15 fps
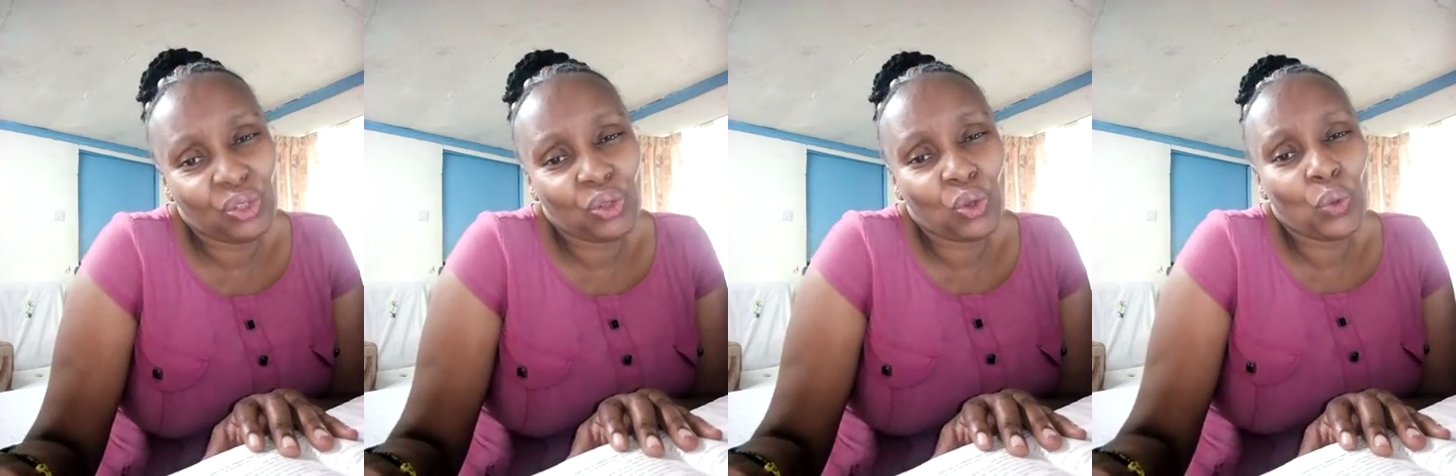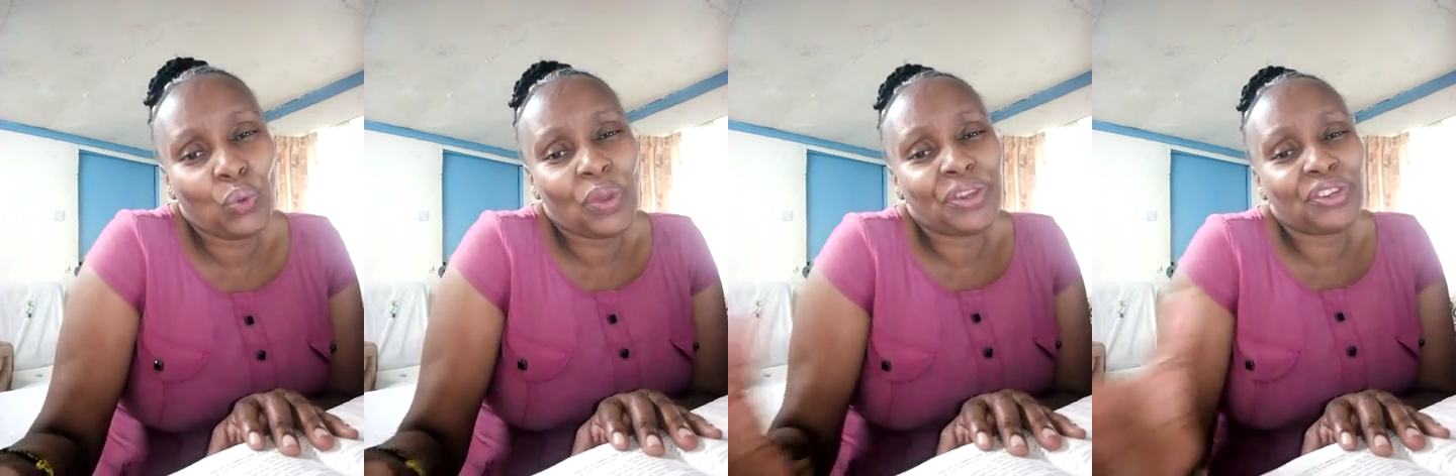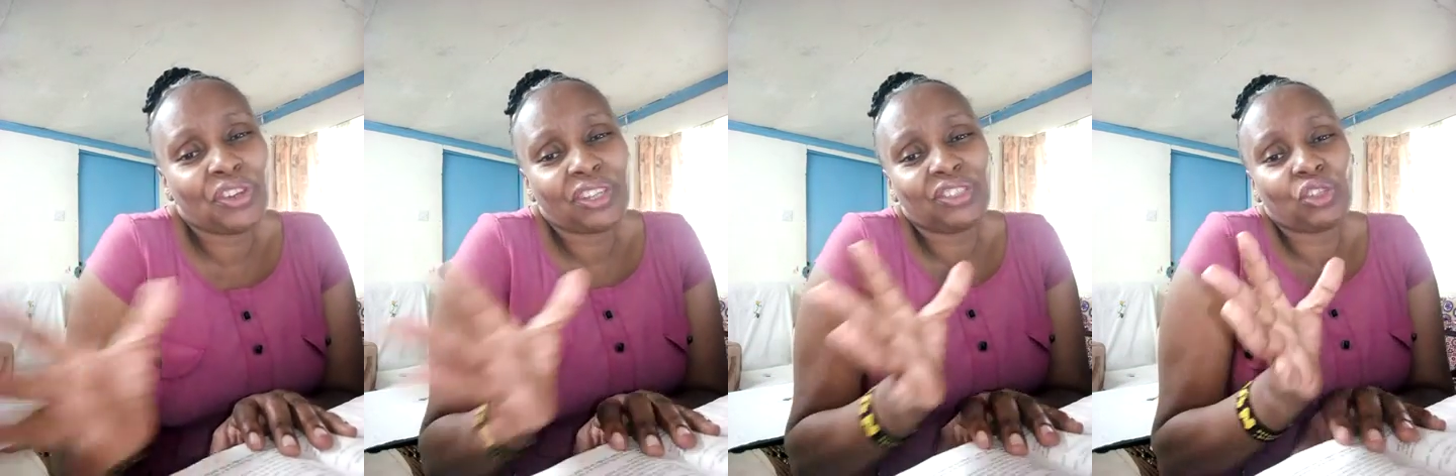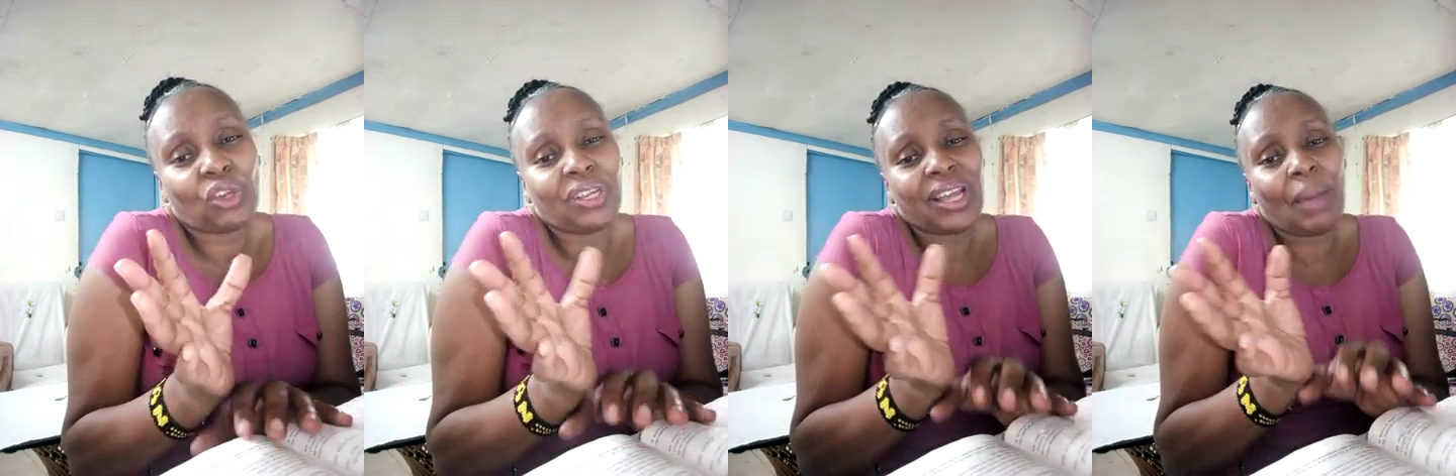We're just
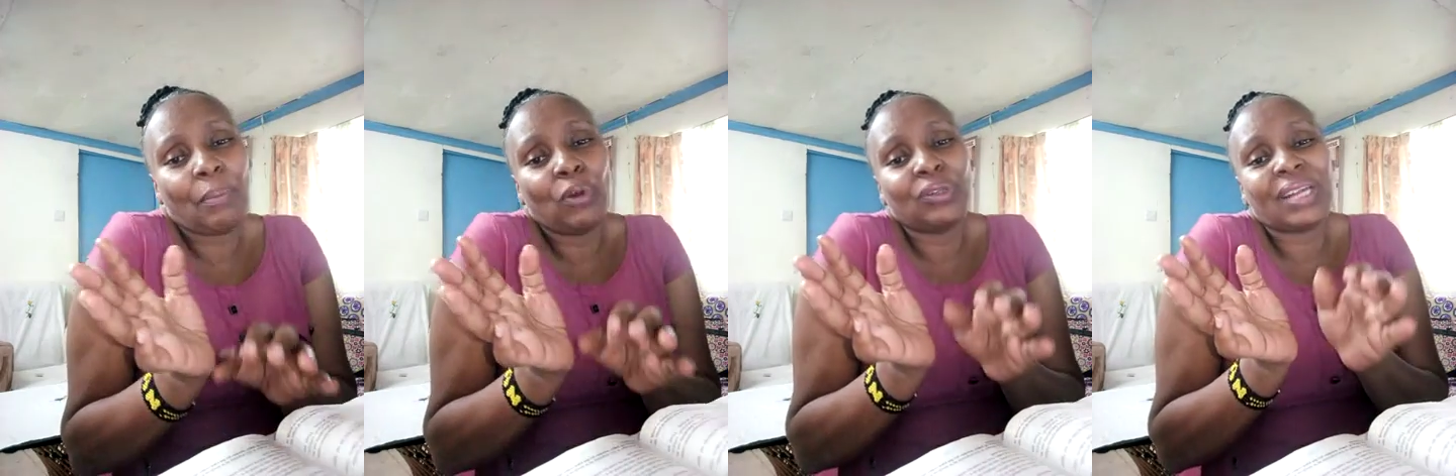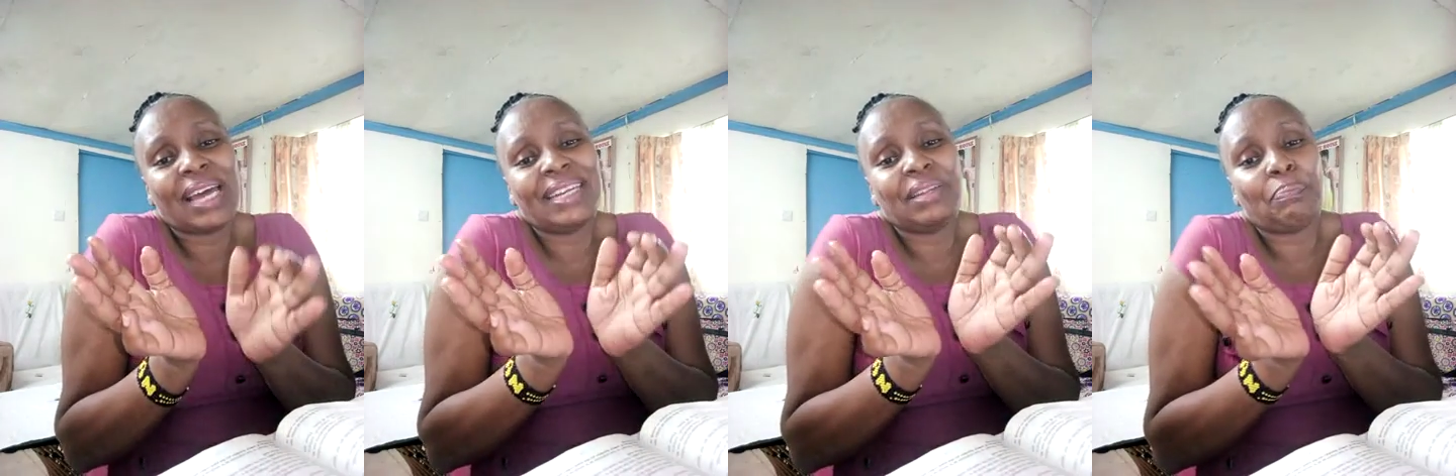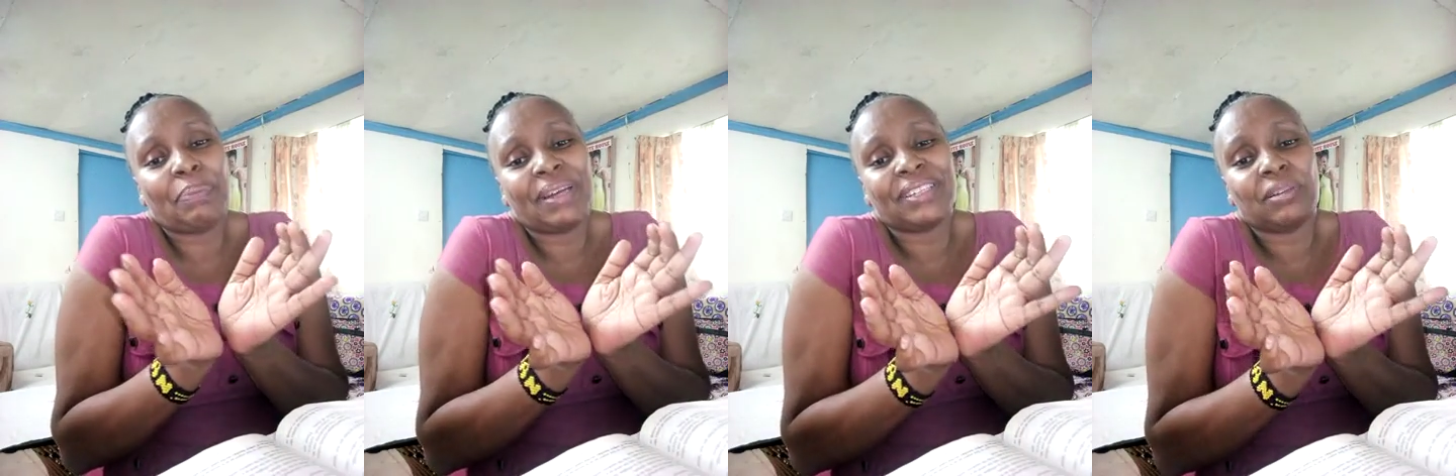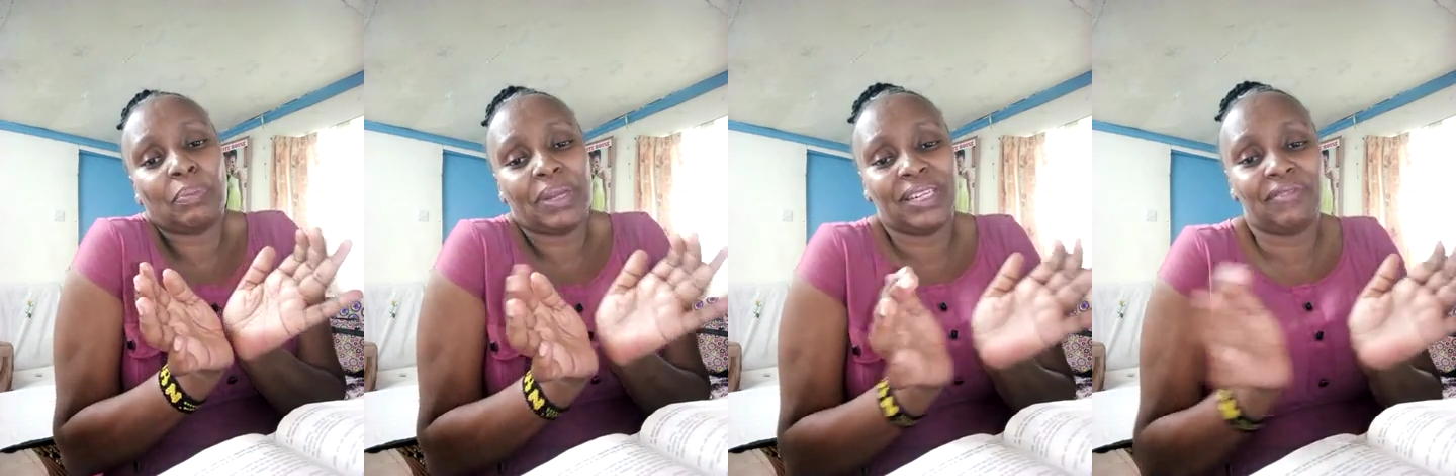talking about a
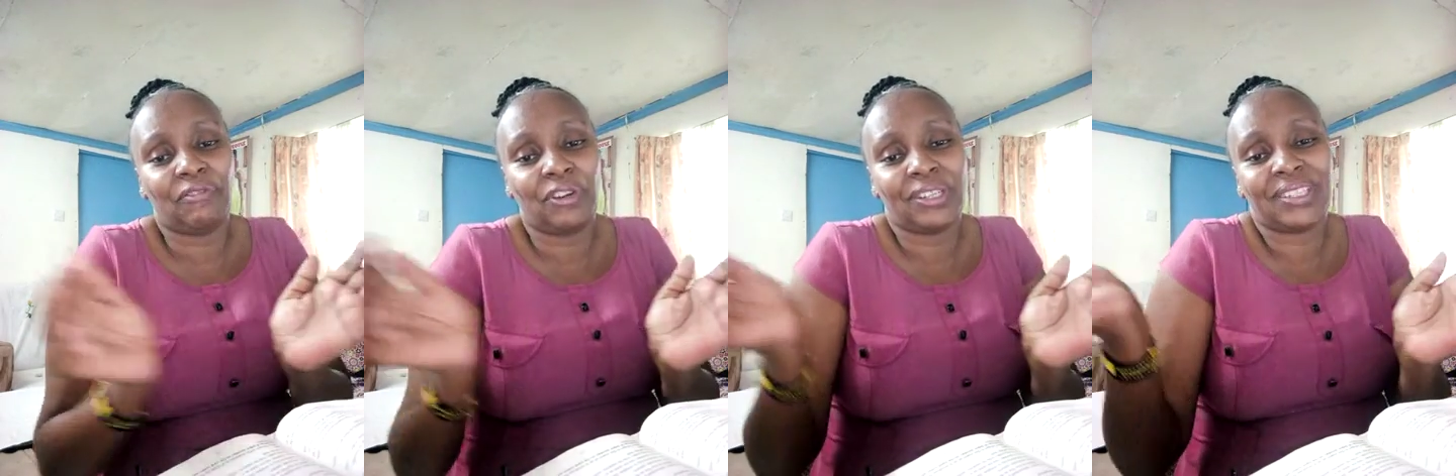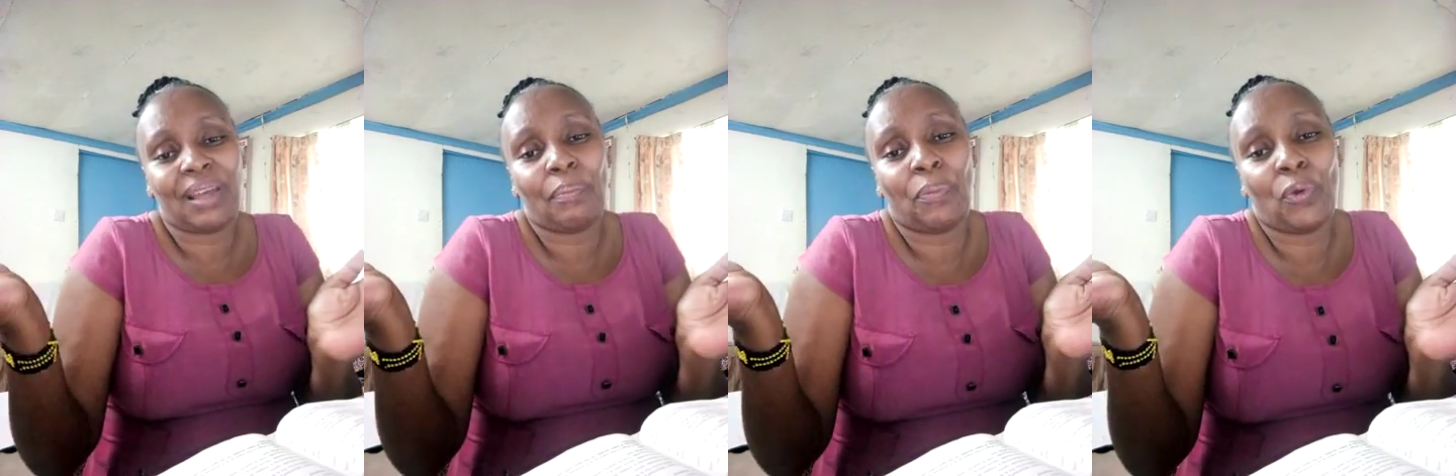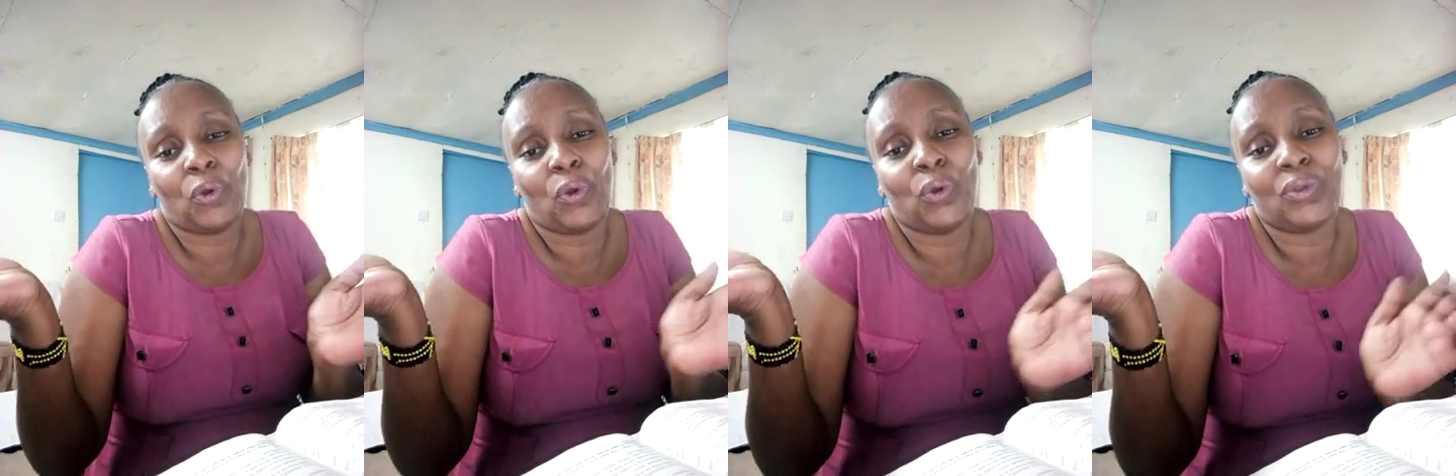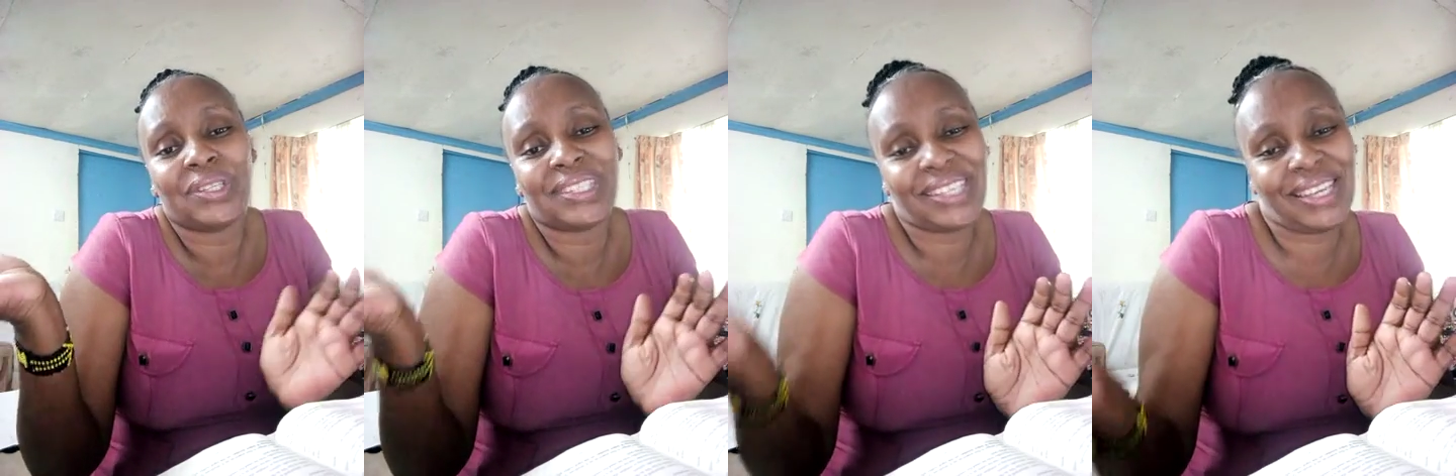department, for example,
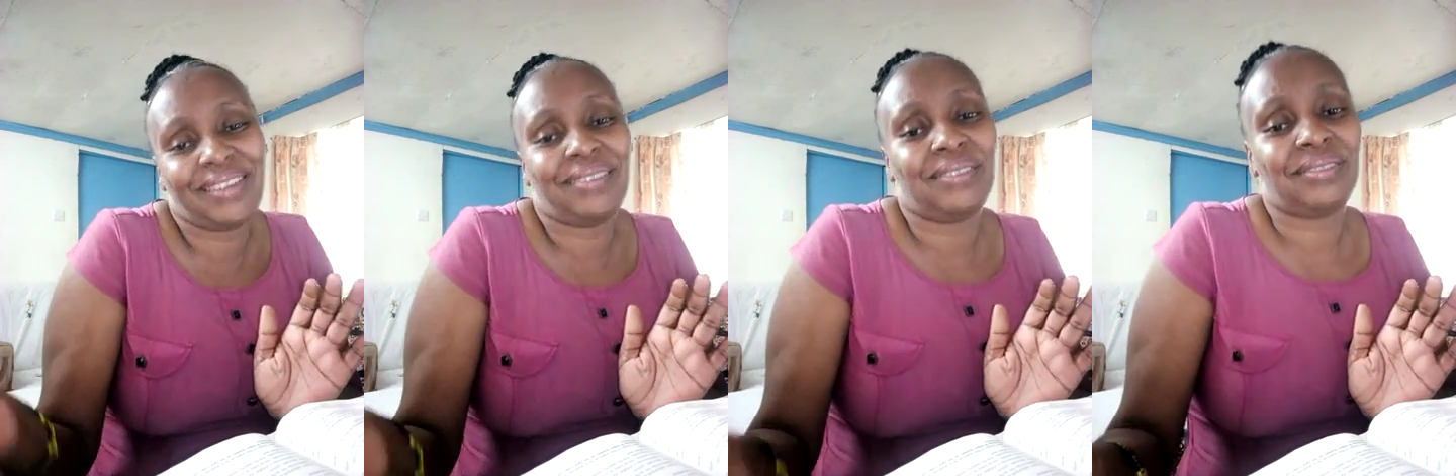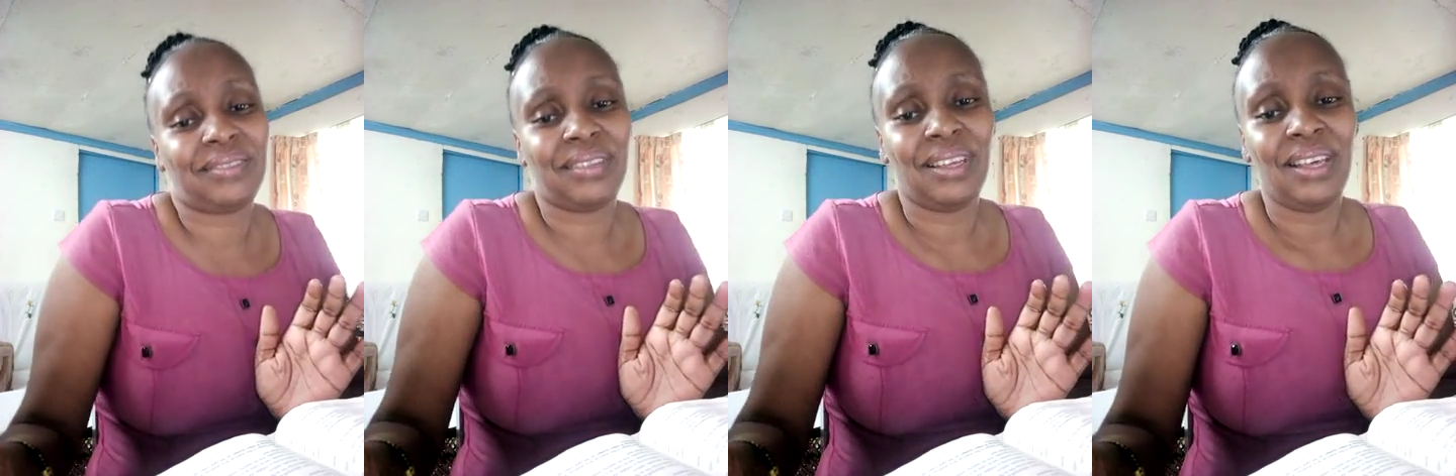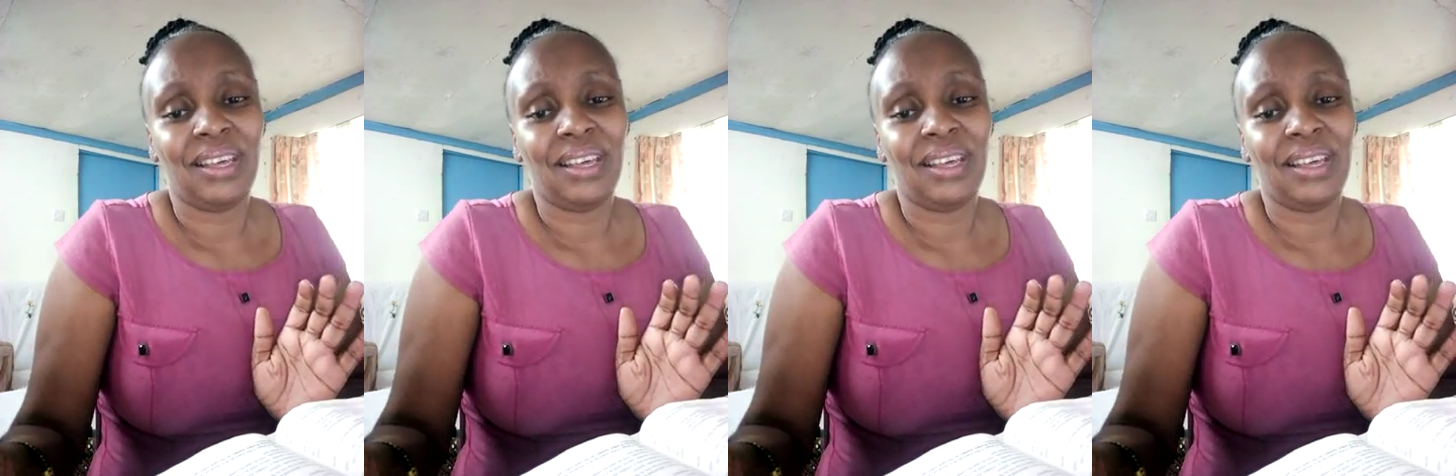sales.